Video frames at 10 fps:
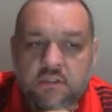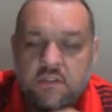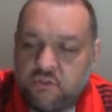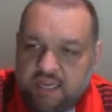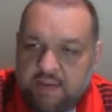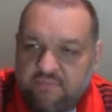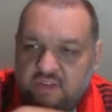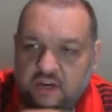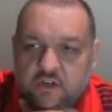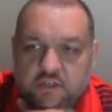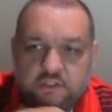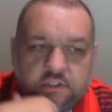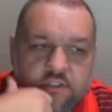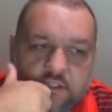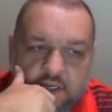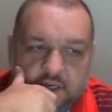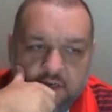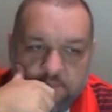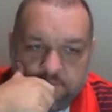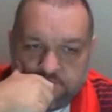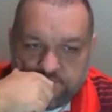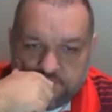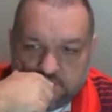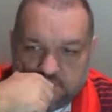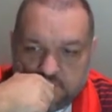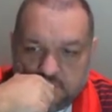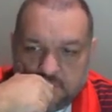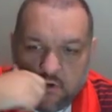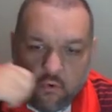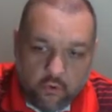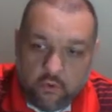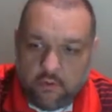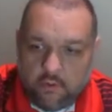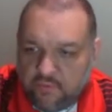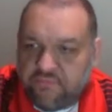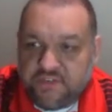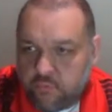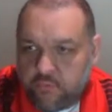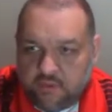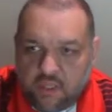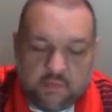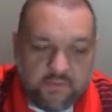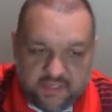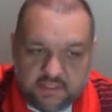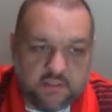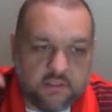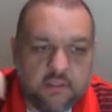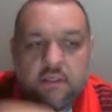Those type of characters, or are proficient with lockpicks.